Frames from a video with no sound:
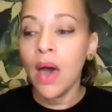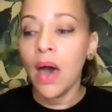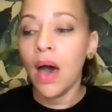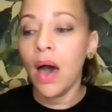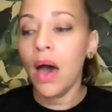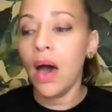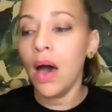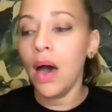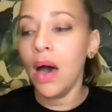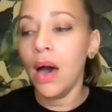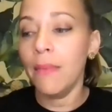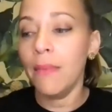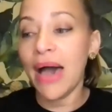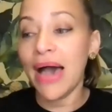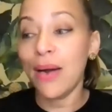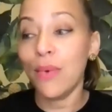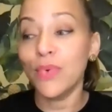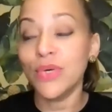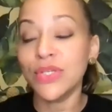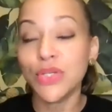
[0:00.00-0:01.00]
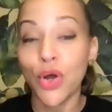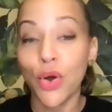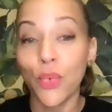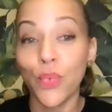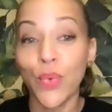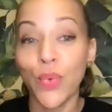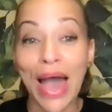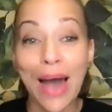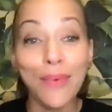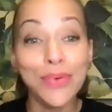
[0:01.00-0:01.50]
I was
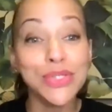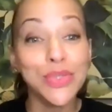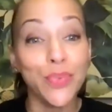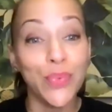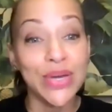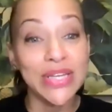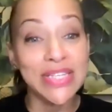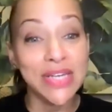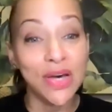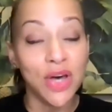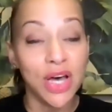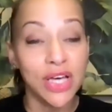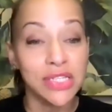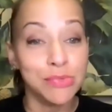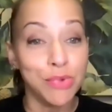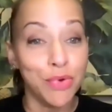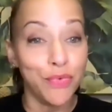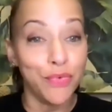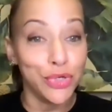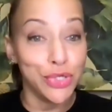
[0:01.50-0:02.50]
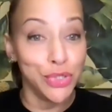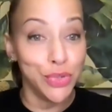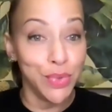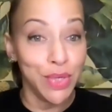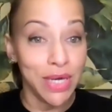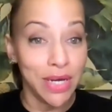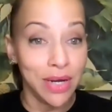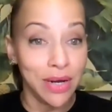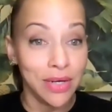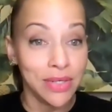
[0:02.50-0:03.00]
a retail customer for 2
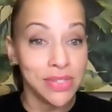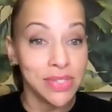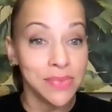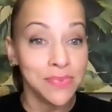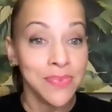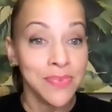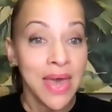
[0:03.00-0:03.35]
years,